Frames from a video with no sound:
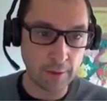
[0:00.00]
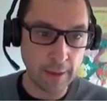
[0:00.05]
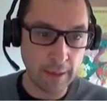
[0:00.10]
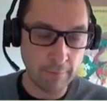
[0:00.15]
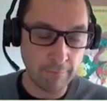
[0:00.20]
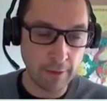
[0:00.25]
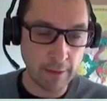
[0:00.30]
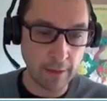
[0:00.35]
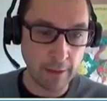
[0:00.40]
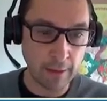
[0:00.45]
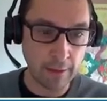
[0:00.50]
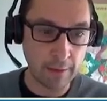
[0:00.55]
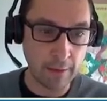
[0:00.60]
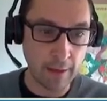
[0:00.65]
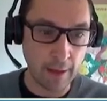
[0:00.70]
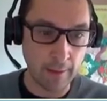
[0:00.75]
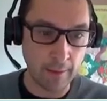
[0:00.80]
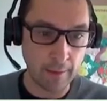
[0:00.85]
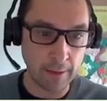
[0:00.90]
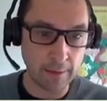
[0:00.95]
living in
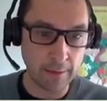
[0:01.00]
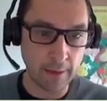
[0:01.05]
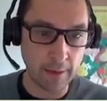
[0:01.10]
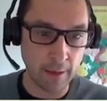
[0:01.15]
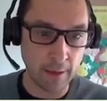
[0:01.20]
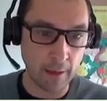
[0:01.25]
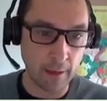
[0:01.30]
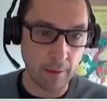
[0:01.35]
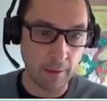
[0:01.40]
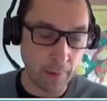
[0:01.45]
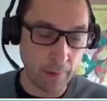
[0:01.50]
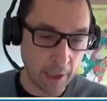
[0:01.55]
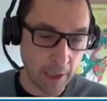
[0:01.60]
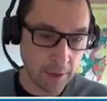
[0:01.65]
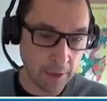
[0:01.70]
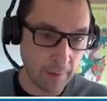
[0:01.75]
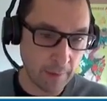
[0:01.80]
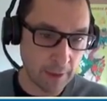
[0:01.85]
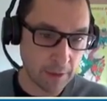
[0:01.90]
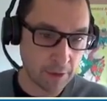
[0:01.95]
the in the
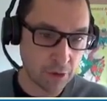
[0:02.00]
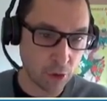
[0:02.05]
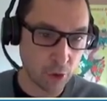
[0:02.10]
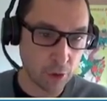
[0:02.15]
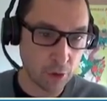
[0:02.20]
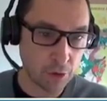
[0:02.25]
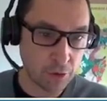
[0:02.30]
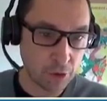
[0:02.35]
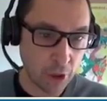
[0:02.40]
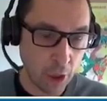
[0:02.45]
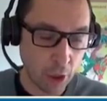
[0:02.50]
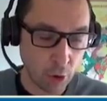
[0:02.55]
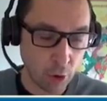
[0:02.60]
apartment or